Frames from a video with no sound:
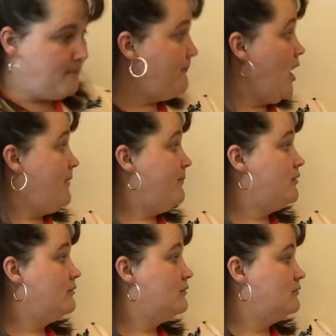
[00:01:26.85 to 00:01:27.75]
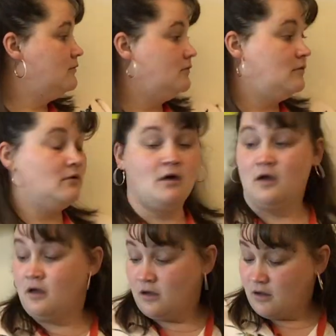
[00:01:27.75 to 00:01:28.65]
Pop!
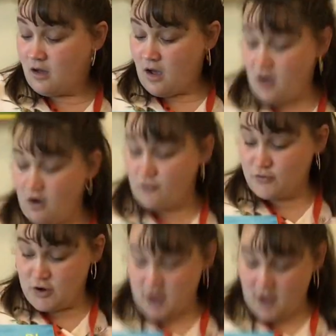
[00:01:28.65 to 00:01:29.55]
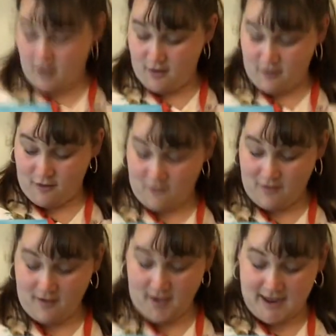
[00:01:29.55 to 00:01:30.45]
Oh no!
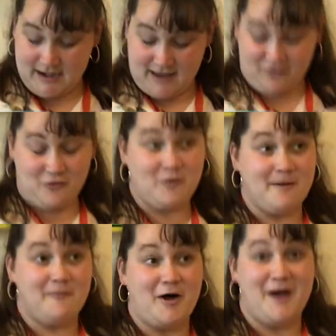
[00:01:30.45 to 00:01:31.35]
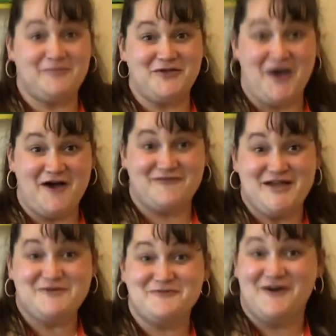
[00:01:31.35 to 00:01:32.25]
Another one popped off
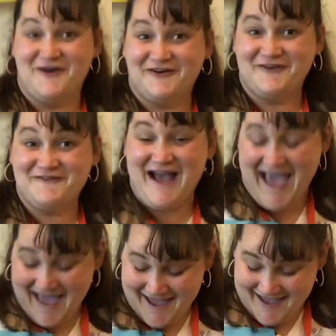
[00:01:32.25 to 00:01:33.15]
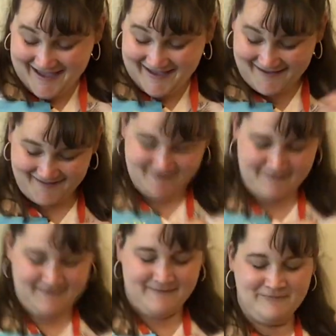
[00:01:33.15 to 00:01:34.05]
and rolled away.
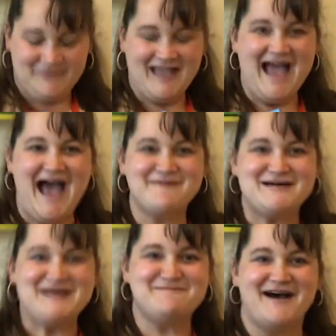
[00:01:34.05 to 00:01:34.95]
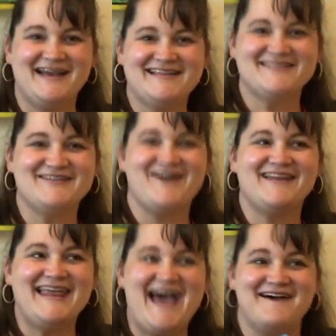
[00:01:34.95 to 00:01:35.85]
How many buttons
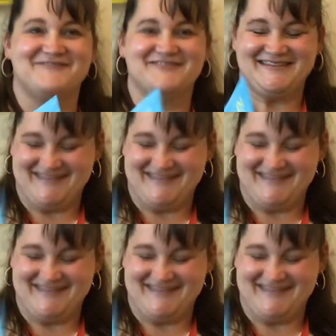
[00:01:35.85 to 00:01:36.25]
are left?